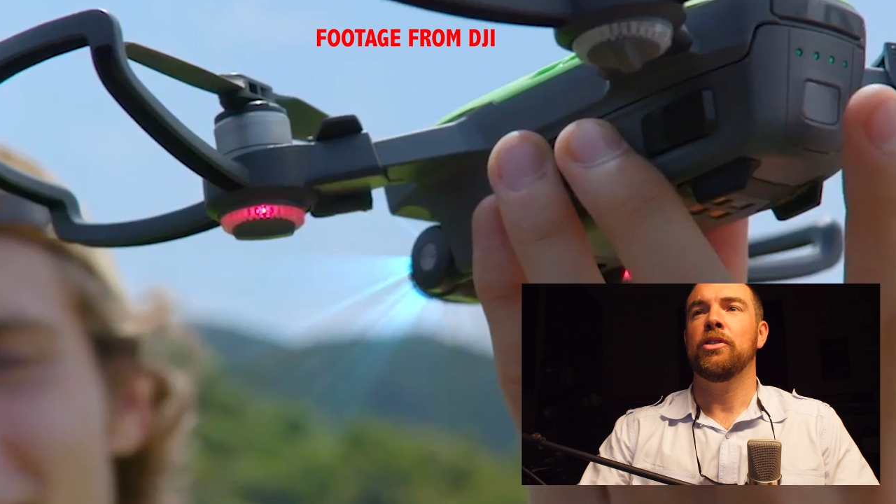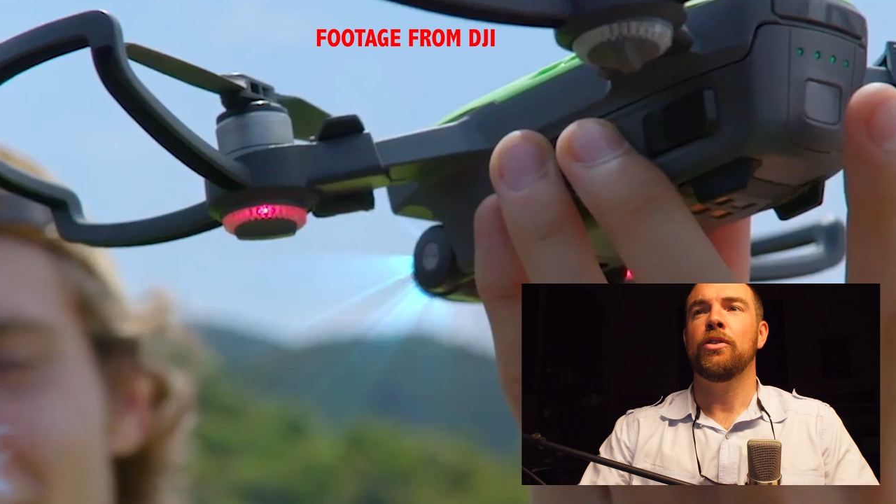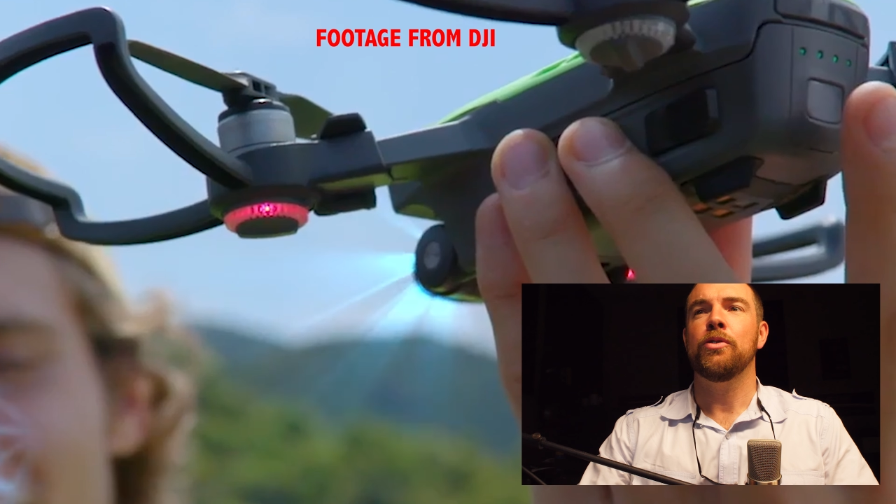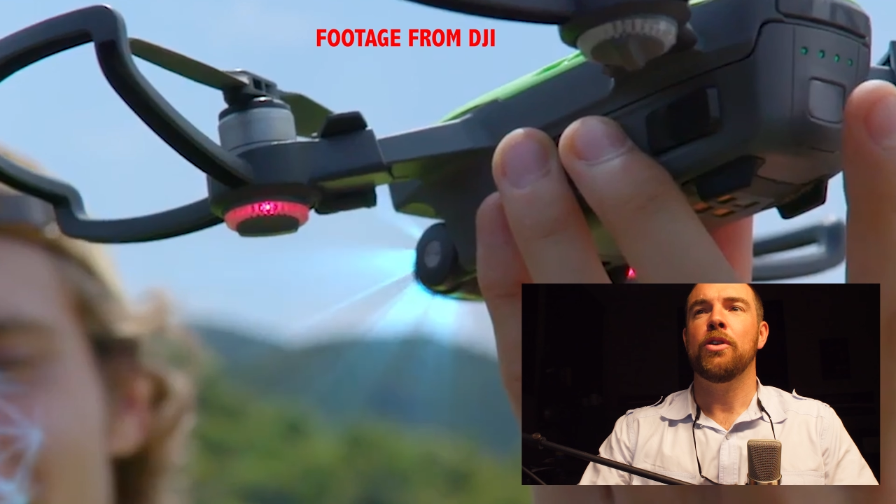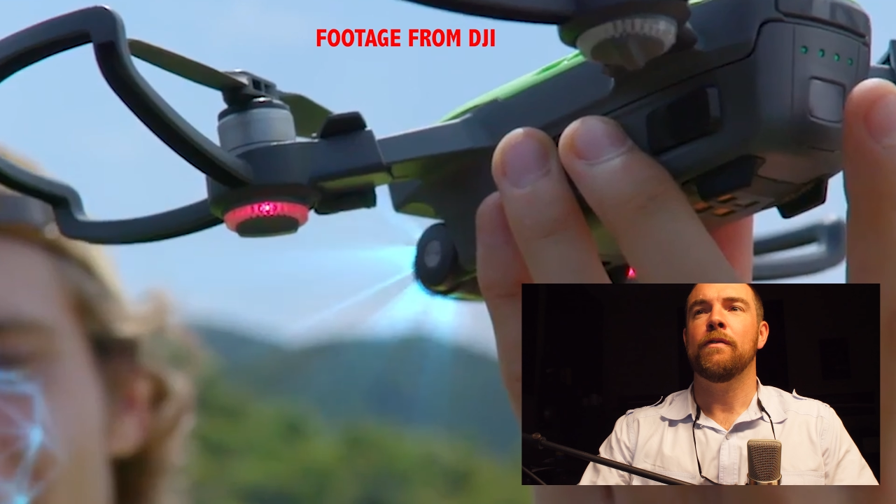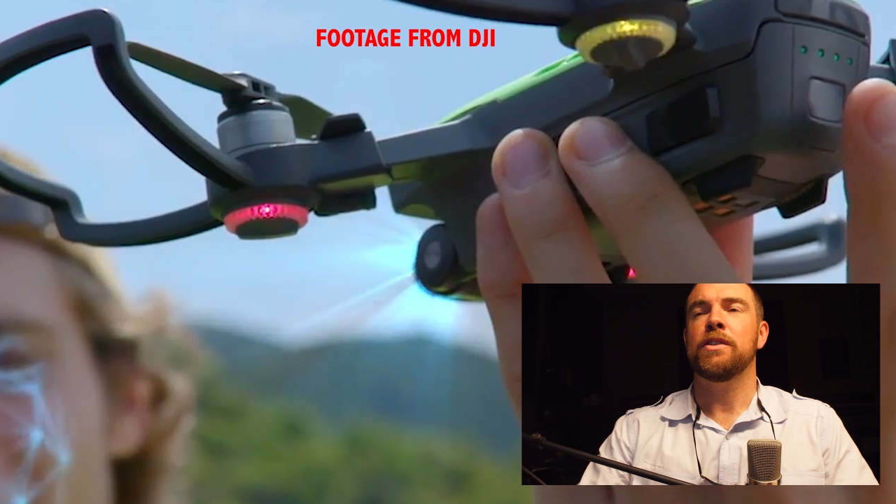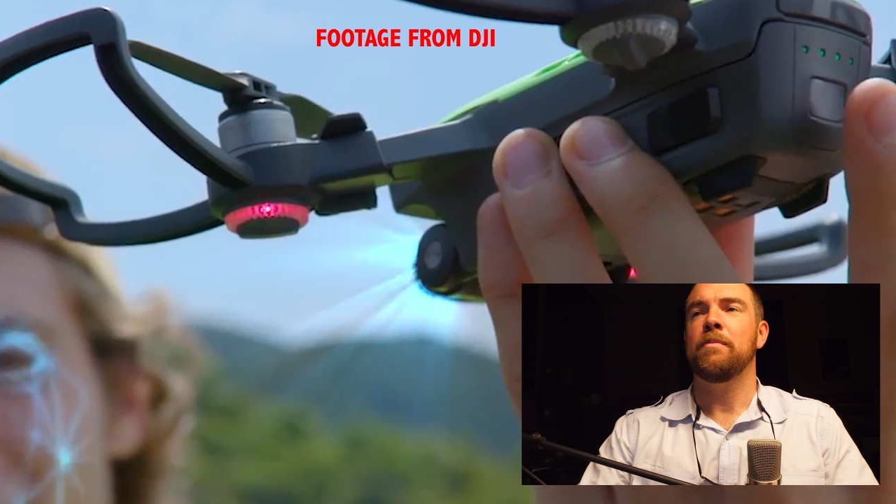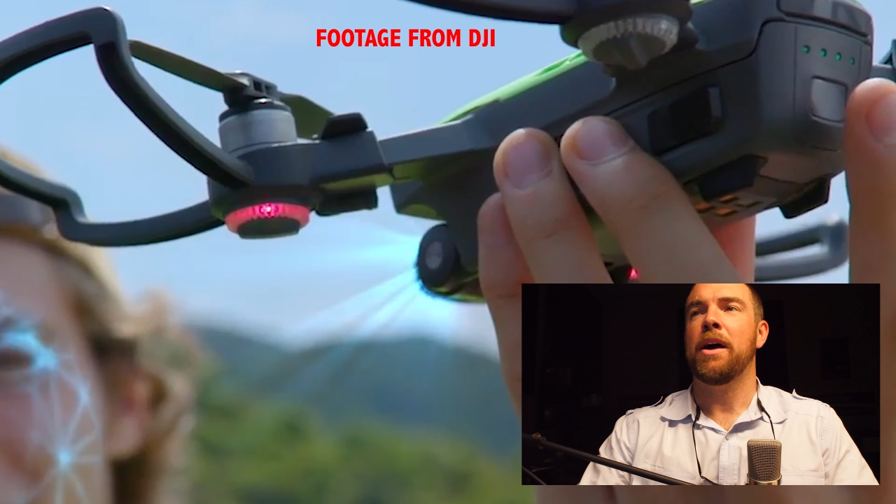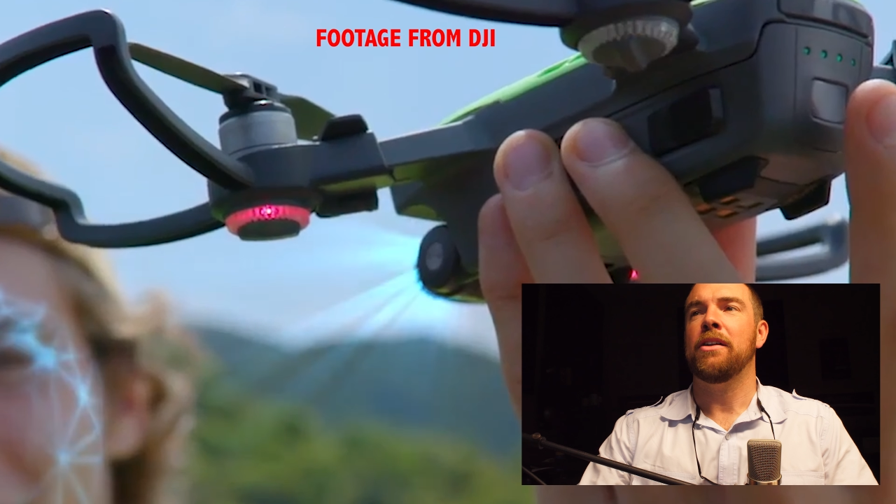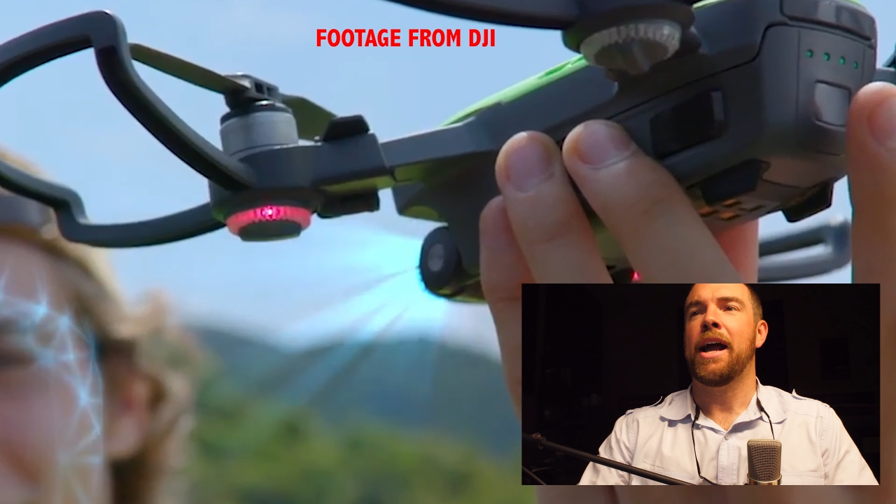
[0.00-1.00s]
a little nervous
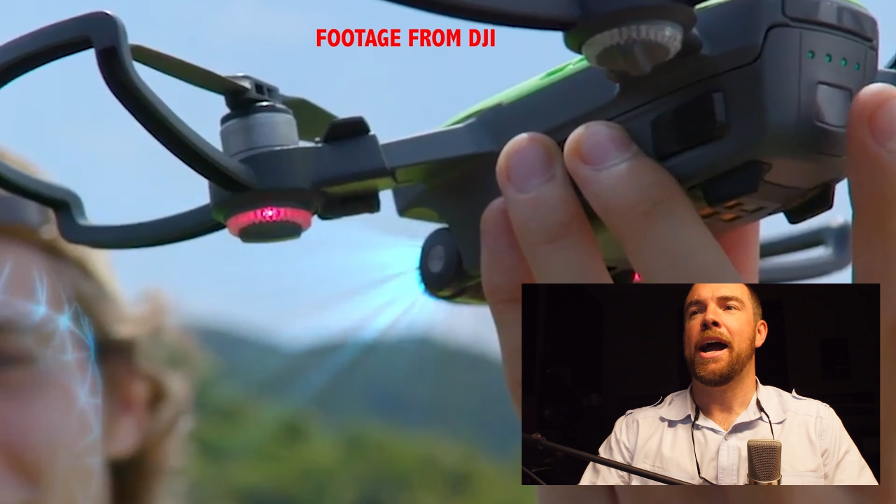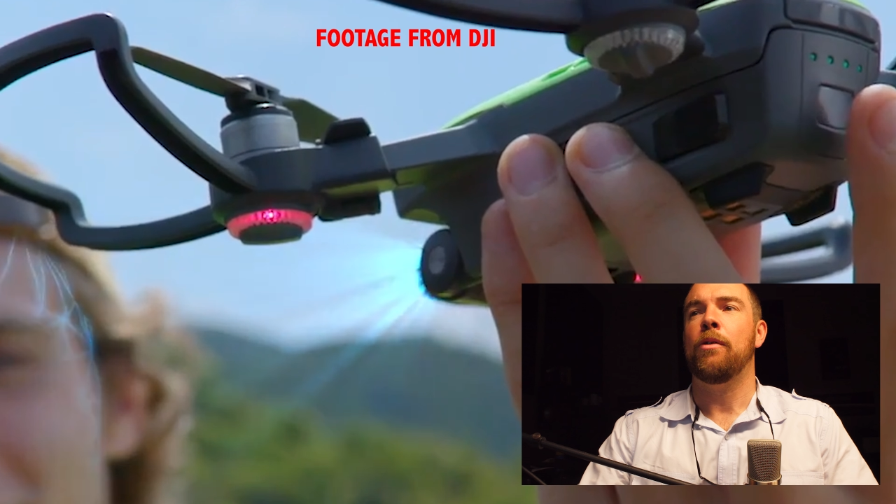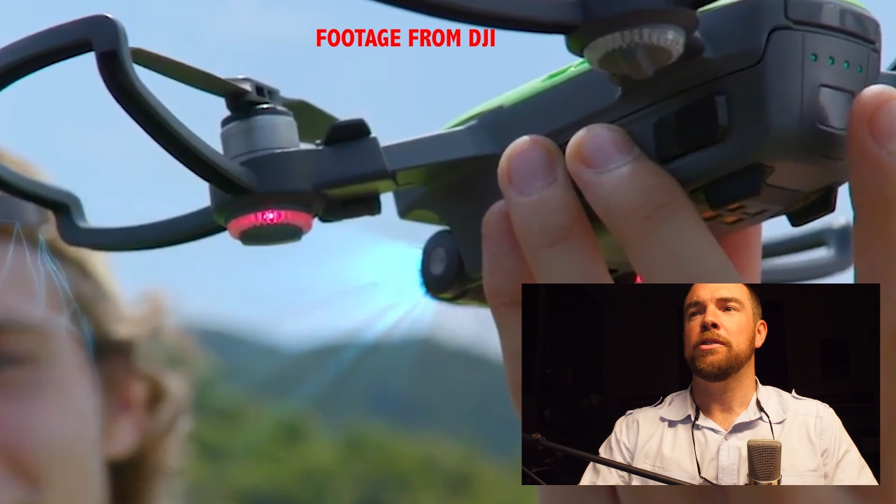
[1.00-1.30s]
about how